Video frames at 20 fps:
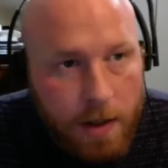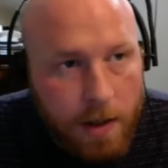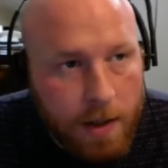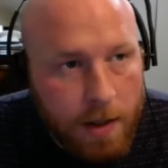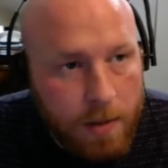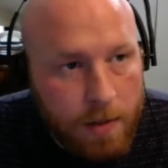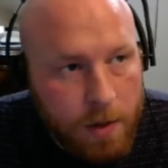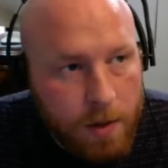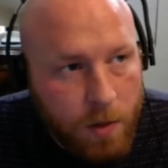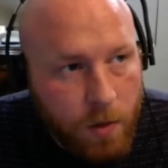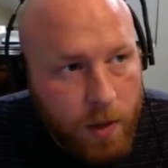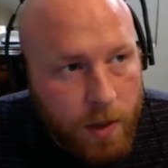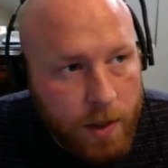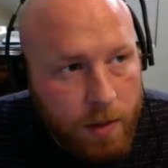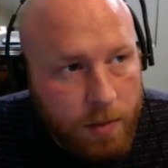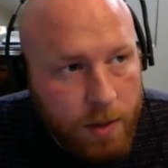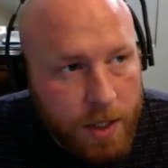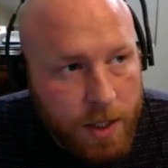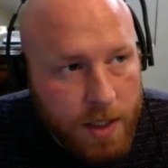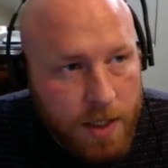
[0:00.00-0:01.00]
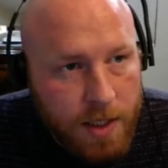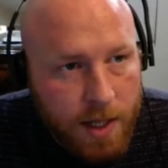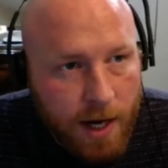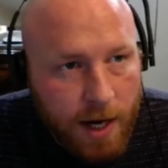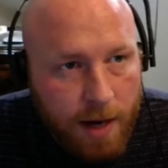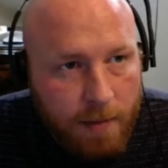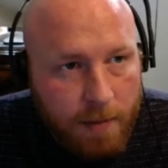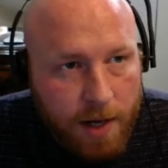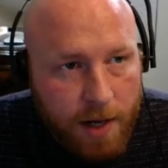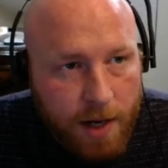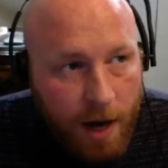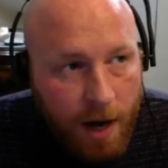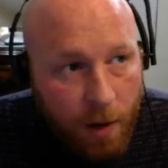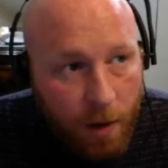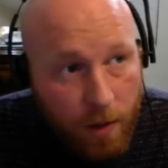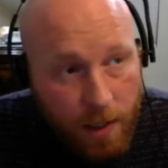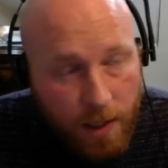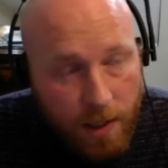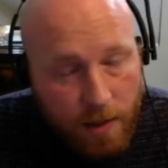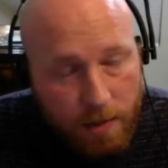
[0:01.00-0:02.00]
So we can press stop, and now
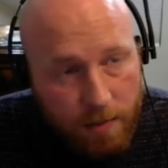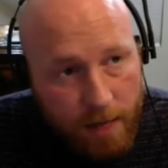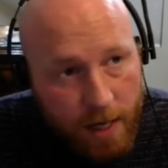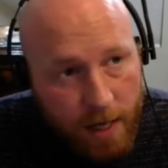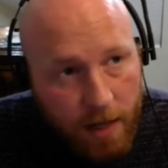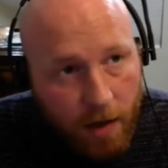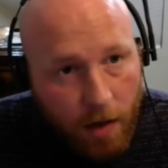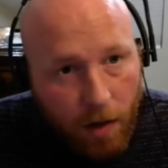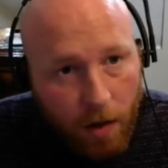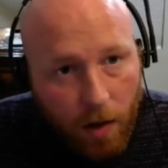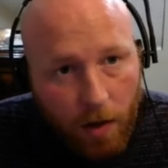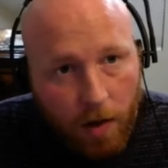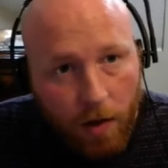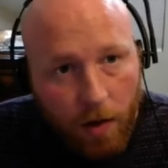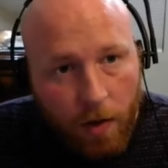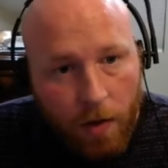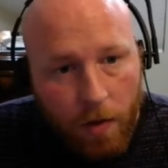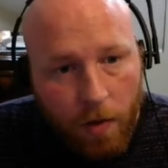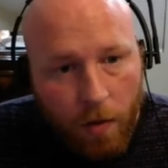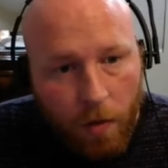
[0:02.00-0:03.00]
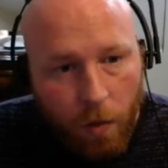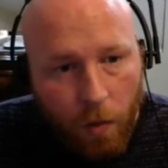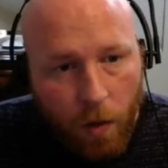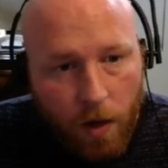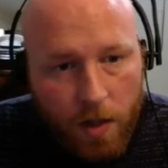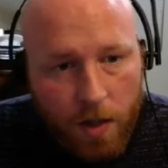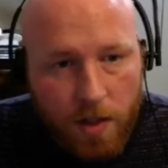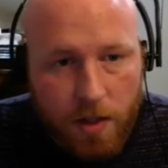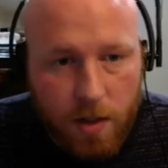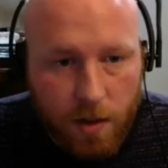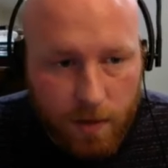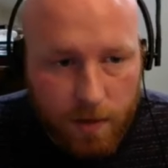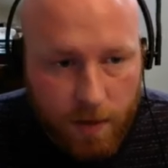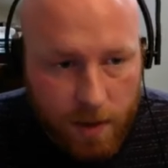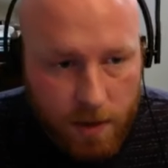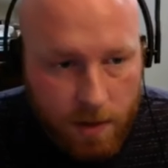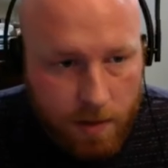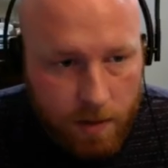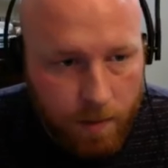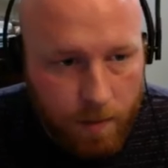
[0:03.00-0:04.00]
we need to make our work
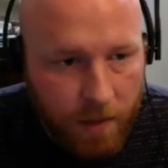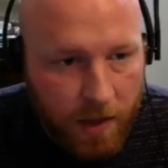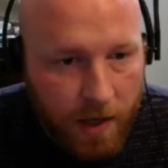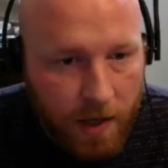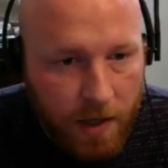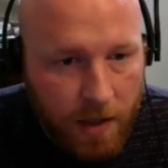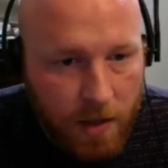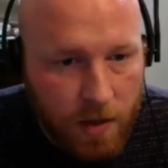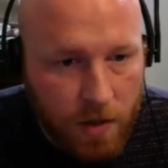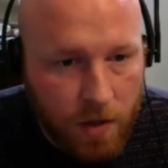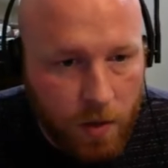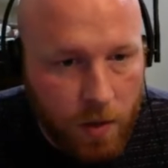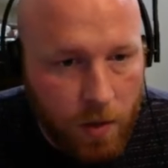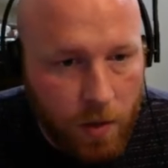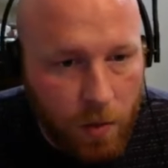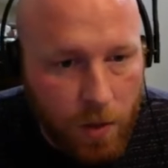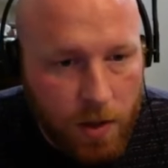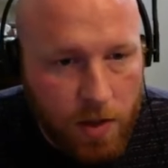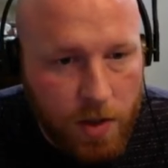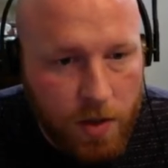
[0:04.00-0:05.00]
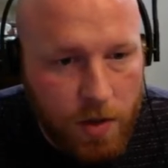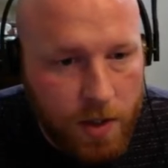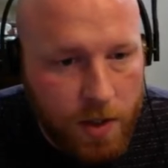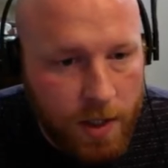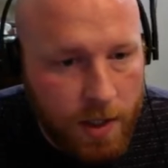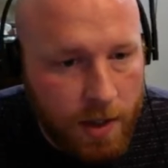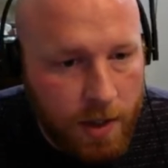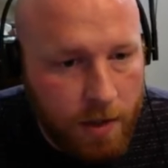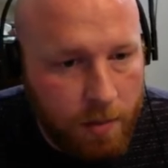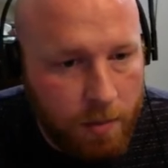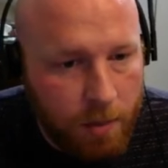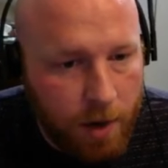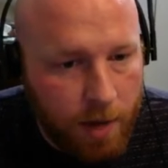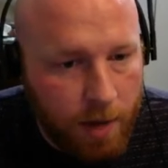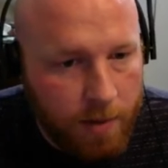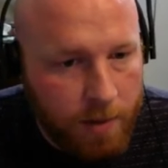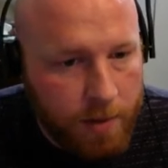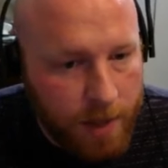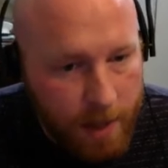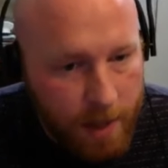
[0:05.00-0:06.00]
service. So it was using
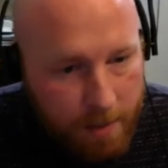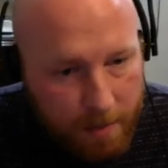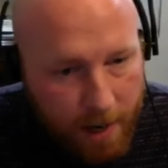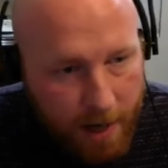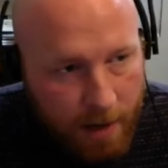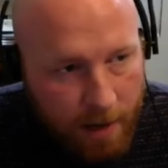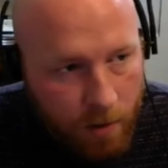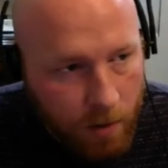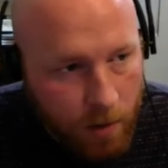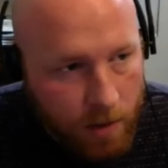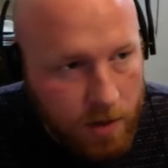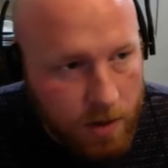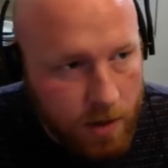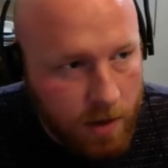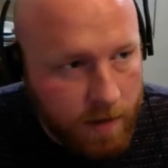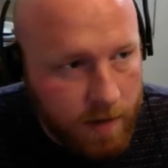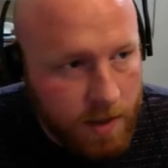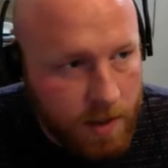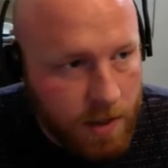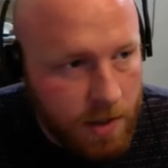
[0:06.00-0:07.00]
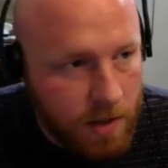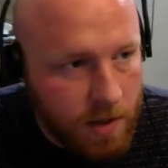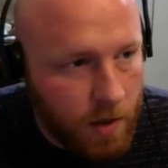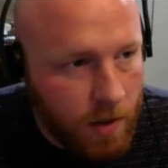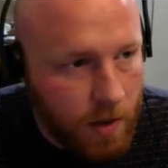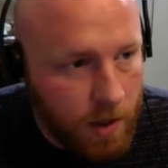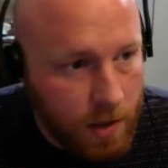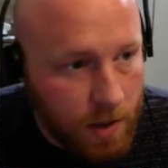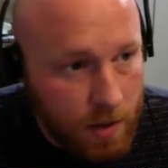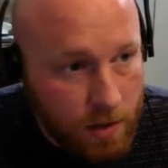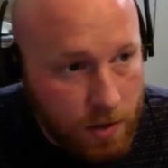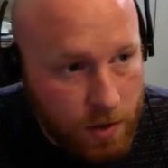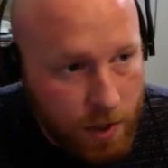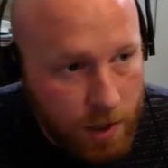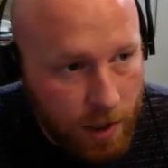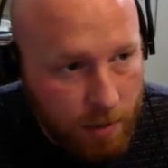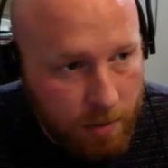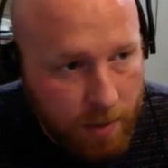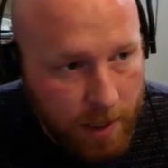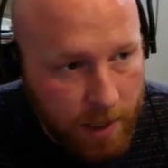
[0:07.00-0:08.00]
probably a mock work service. Let's go ahead and
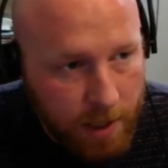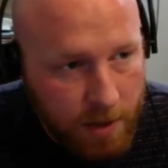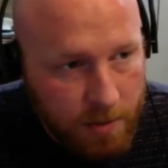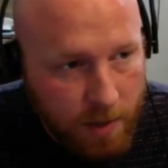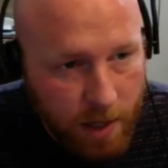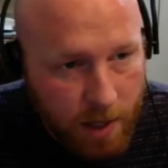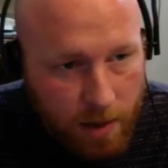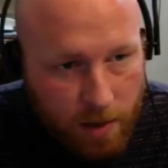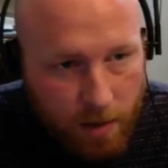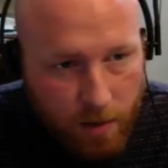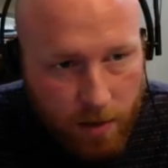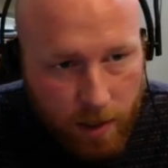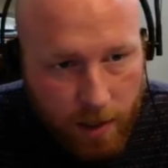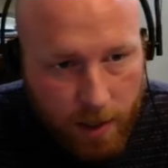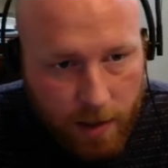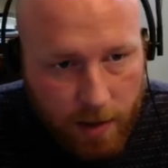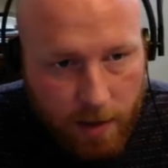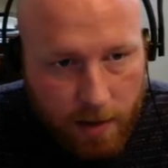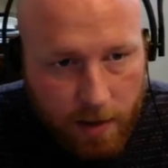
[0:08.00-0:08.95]
check Page Model Locator.